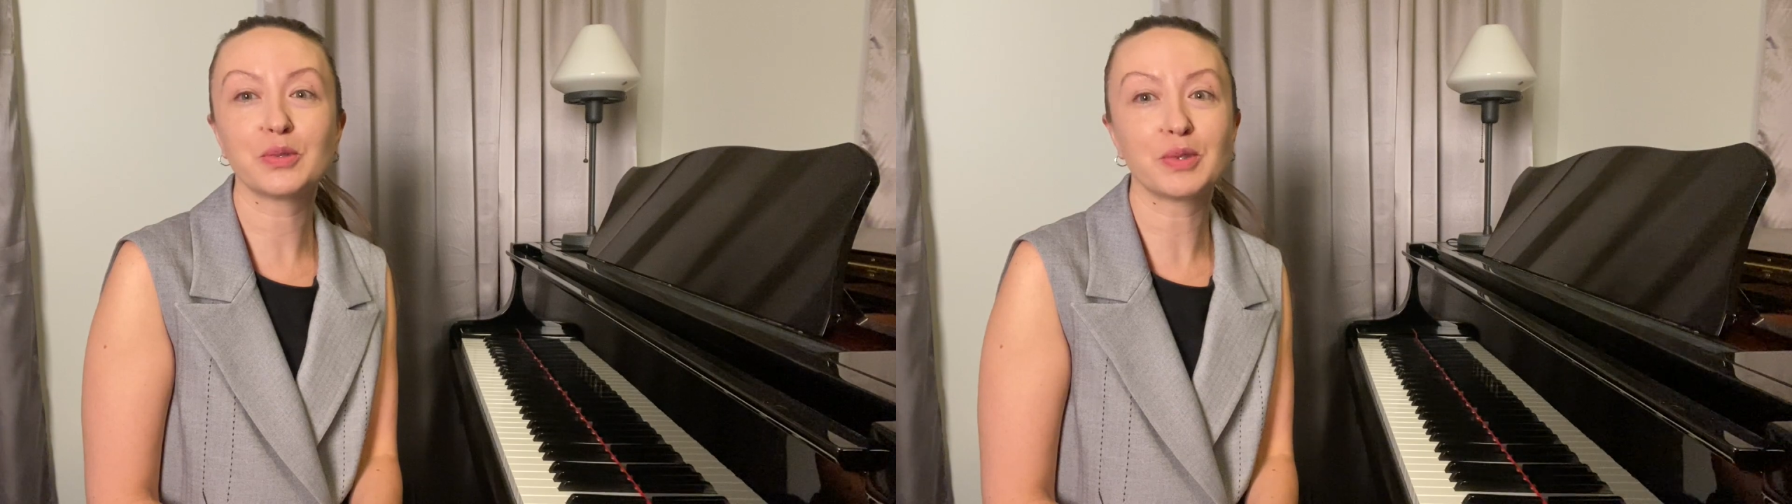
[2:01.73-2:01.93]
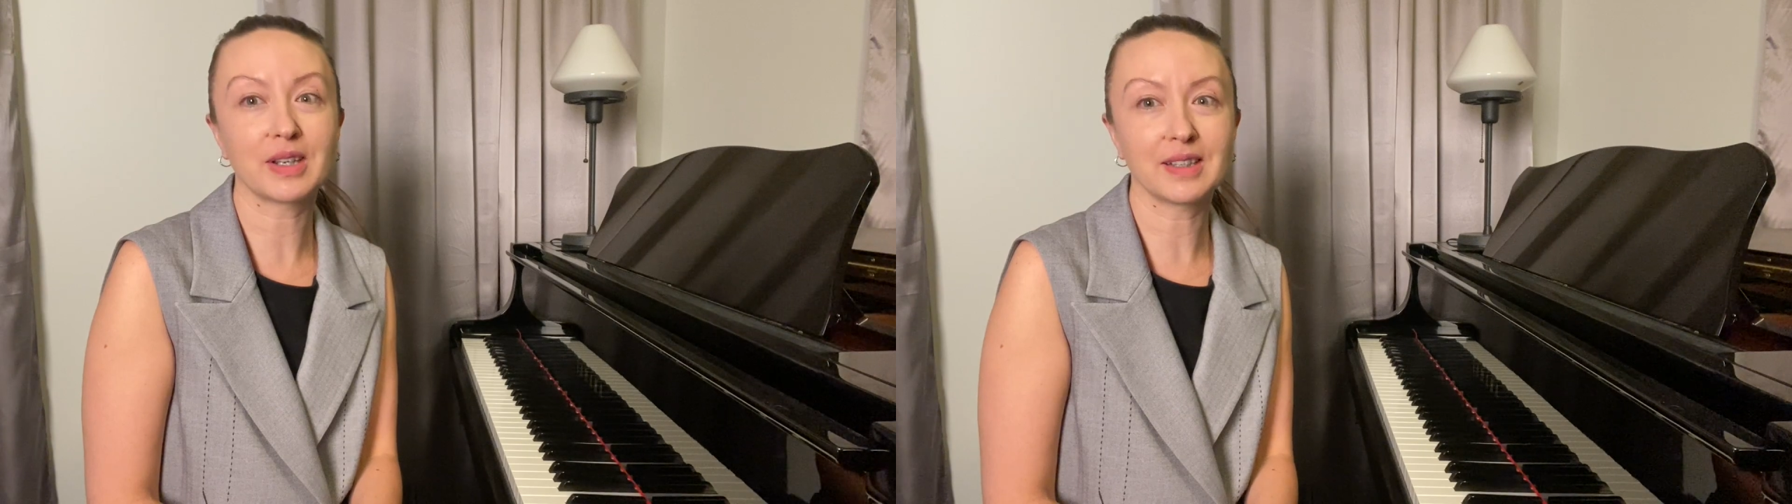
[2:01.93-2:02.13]

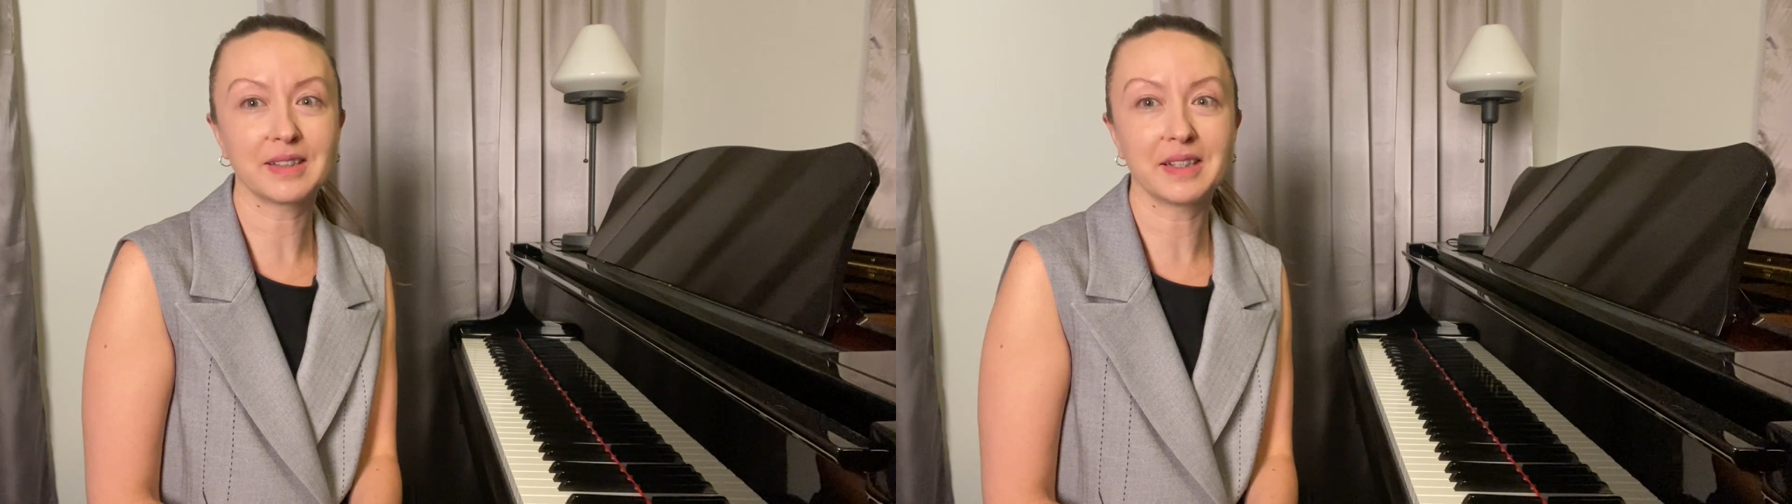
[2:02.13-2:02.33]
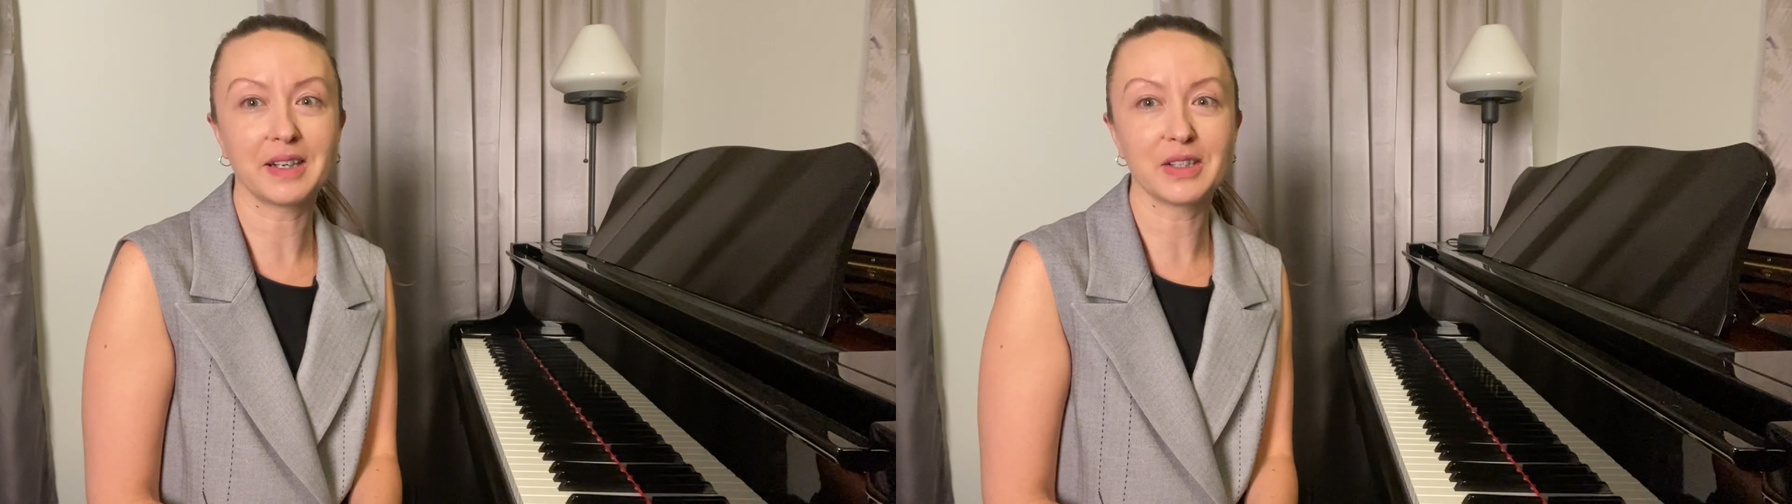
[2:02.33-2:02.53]

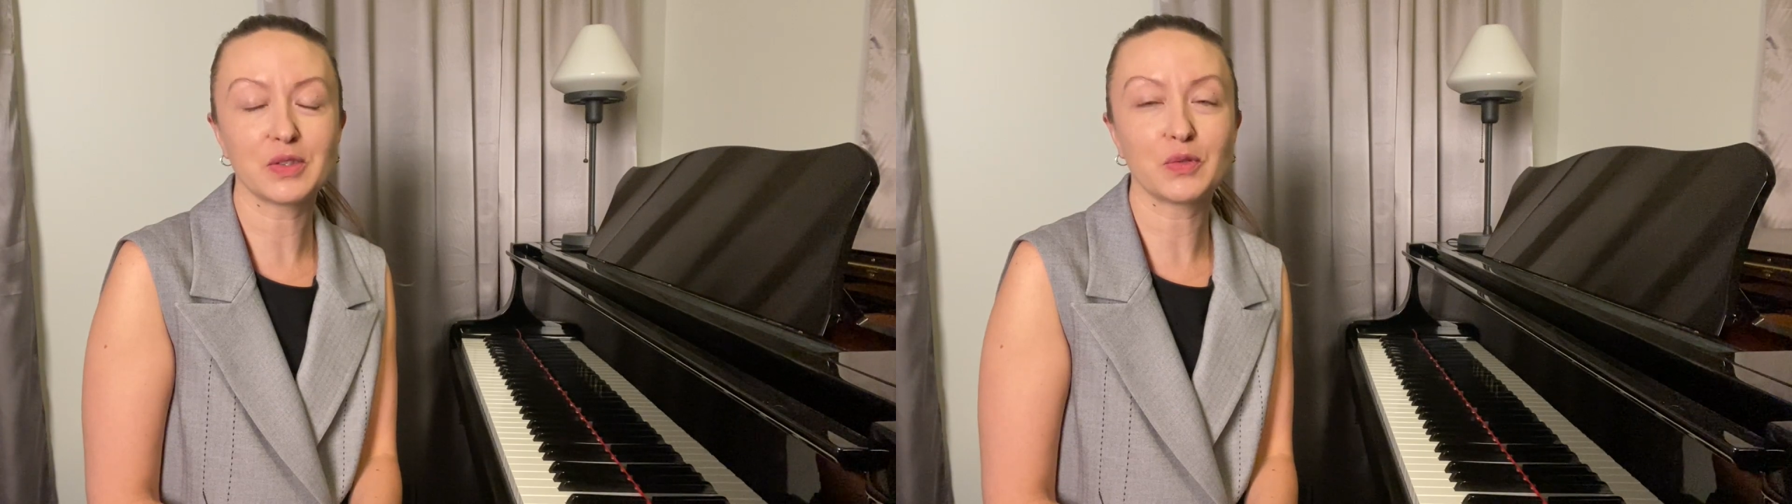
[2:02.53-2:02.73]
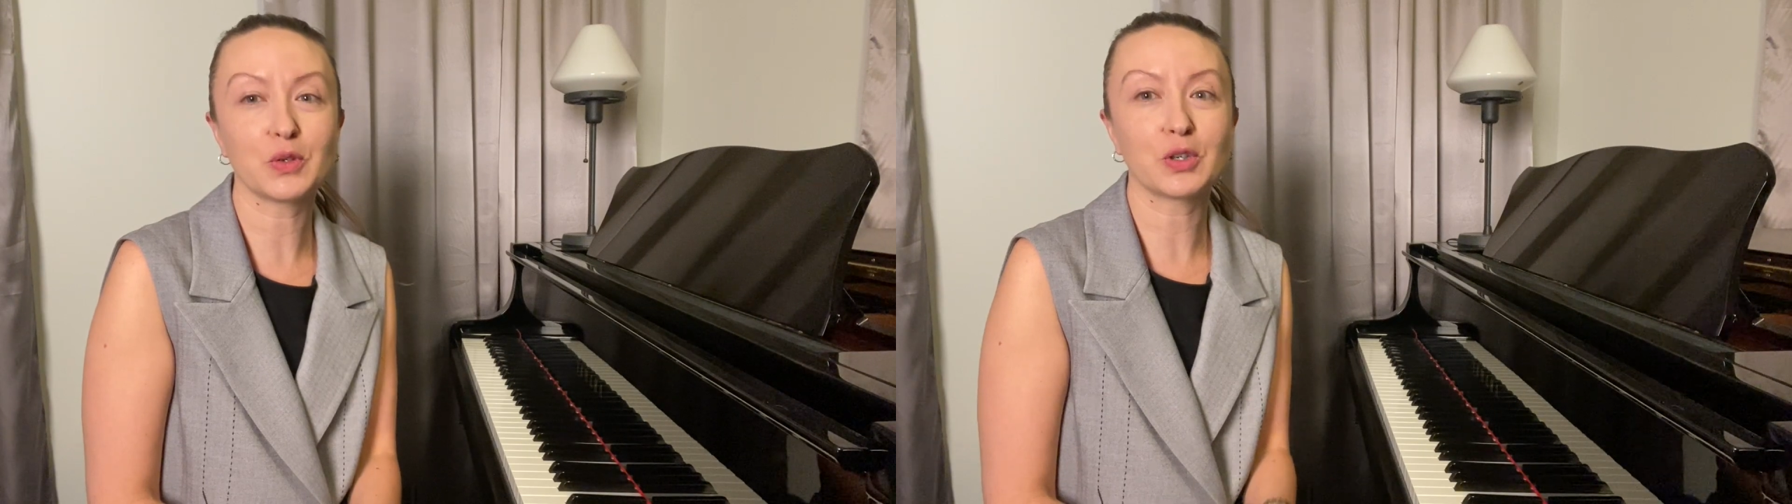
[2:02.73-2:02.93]
recognize
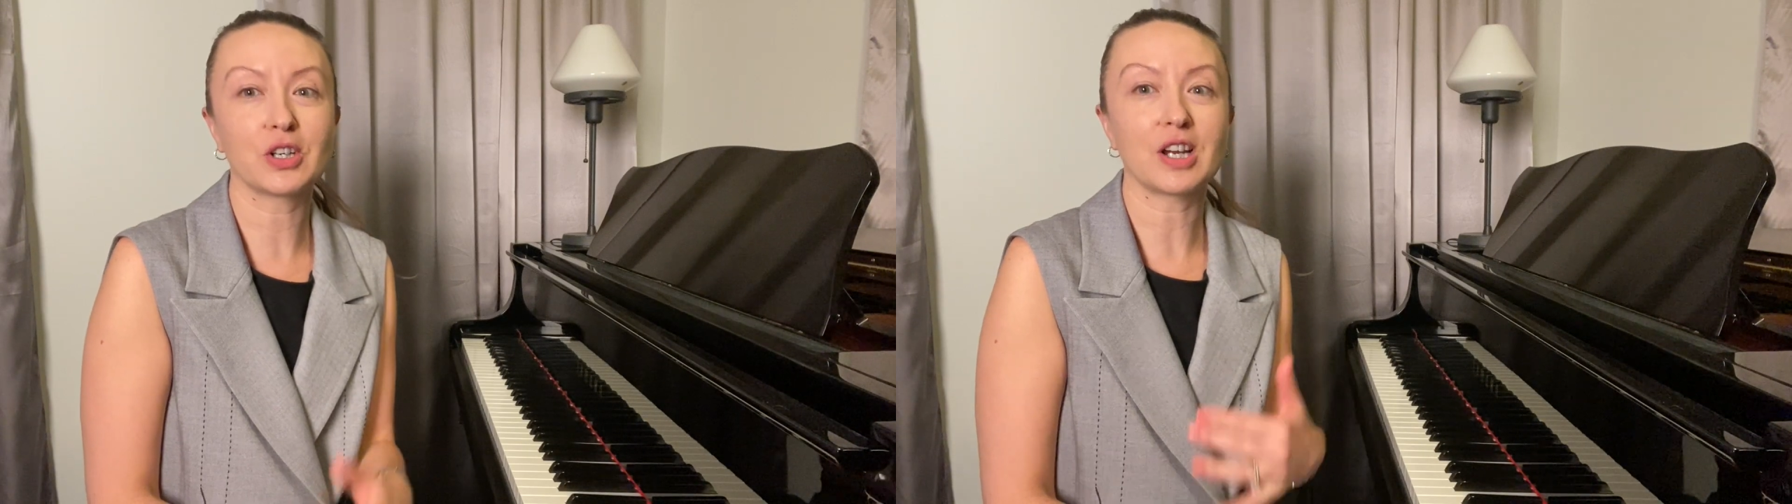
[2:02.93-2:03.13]
for